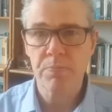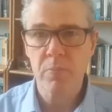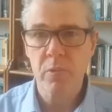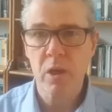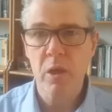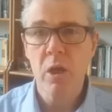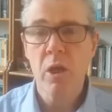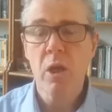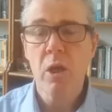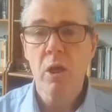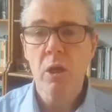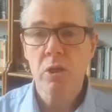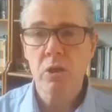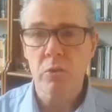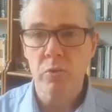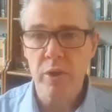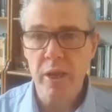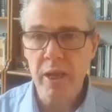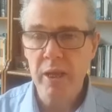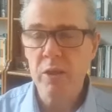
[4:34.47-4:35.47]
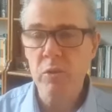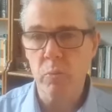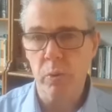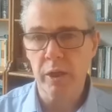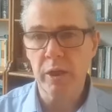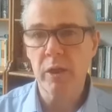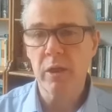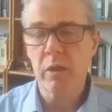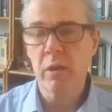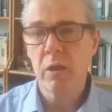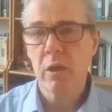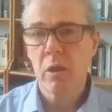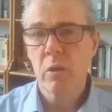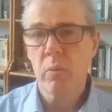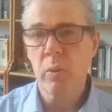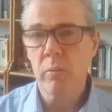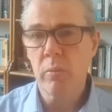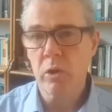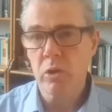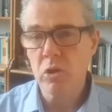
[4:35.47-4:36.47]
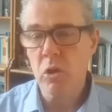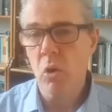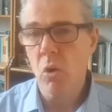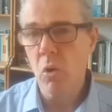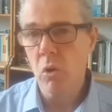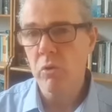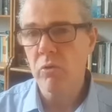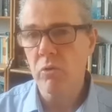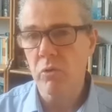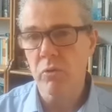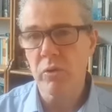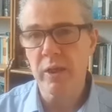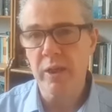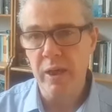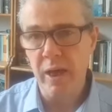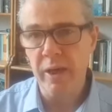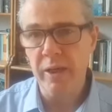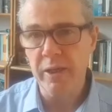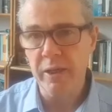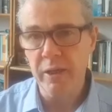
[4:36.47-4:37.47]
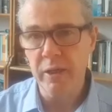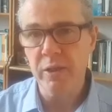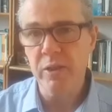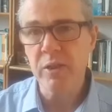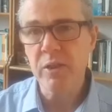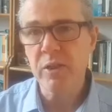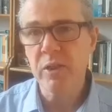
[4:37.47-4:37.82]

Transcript: So next week, we will talk through the guidance